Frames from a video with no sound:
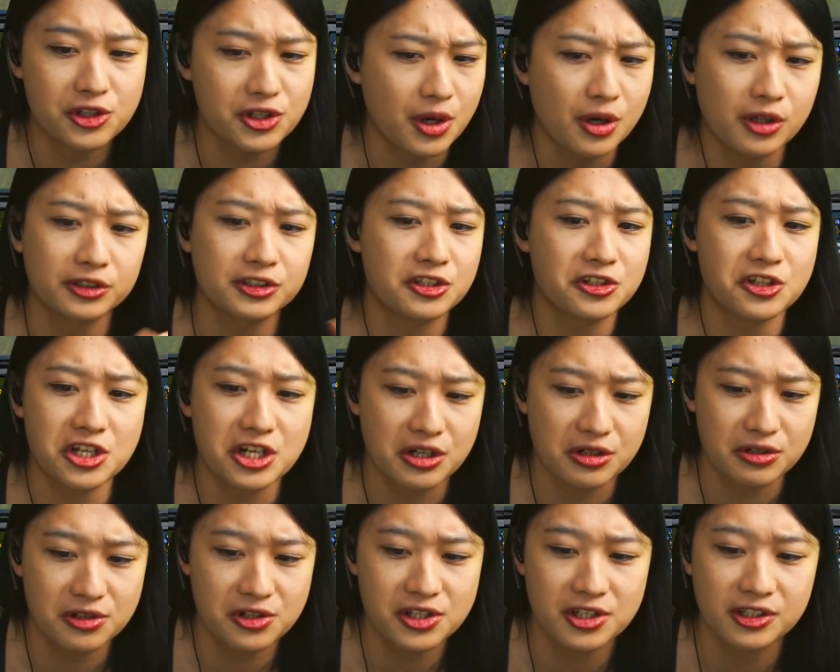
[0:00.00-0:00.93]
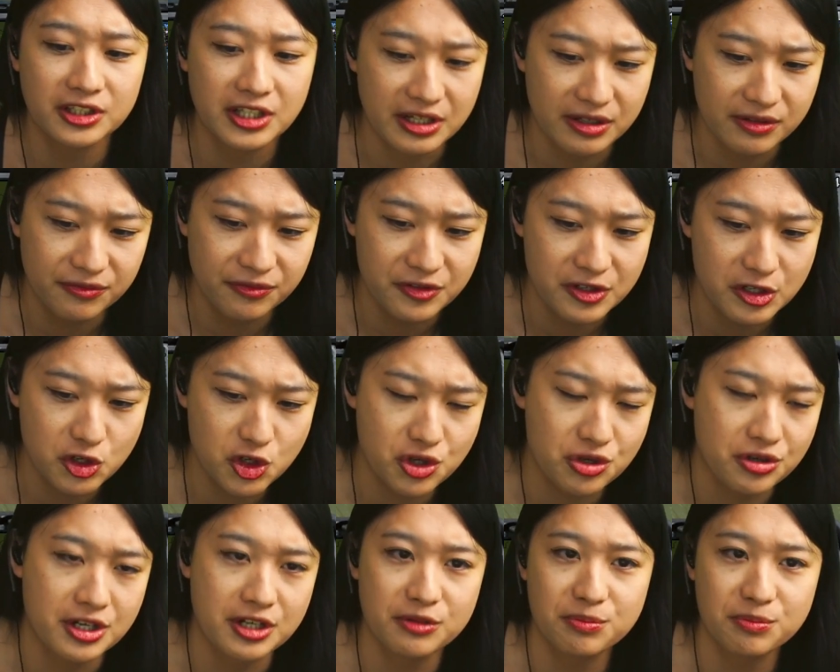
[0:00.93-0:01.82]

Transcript: all the tiers of the infantry